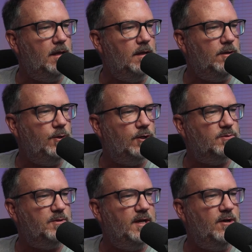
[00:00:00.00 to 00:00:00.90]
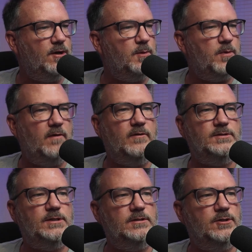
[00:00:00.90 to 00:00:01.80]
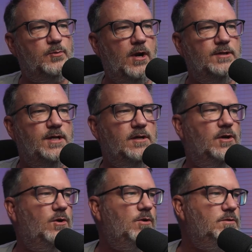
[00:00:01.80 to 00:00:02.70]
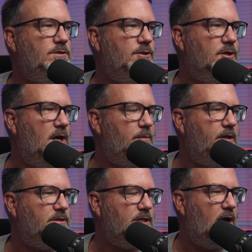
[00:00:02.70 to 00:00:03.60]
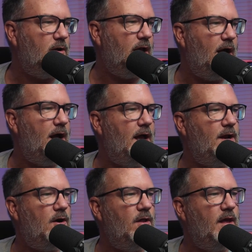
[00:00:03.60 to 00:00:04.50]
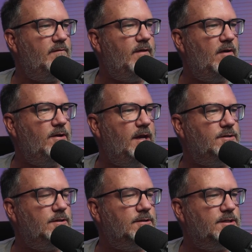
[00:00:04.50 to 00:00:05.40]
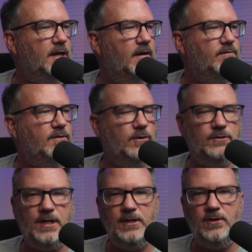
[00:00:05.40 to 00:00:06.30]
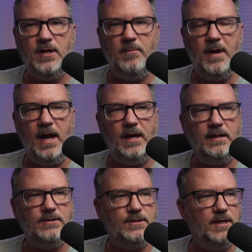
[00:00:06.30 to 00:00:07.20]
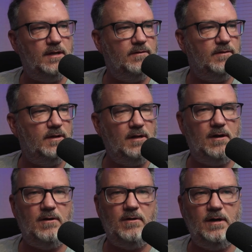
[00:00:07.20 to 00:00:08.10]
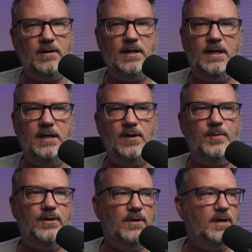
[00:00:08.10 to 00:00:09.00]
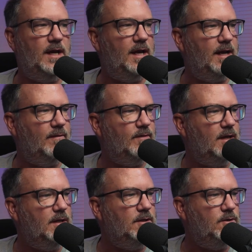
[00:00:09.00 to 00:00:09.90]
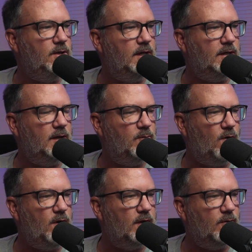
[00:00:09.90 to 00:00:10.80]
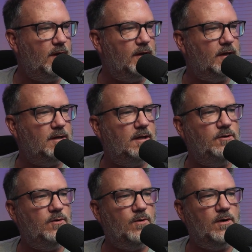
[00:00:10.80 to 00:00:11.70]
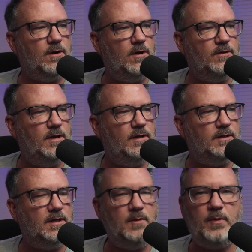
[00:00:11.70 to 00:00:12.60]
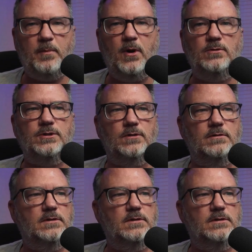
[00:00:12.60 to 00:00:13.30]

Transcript: You explain all your preferences, the project goals, your company style guide, all that foundational stuff. Tuesday, you come back. Instead of, hello, how can I help you today? You get, good morning, ready to continue work on that uh, proposal.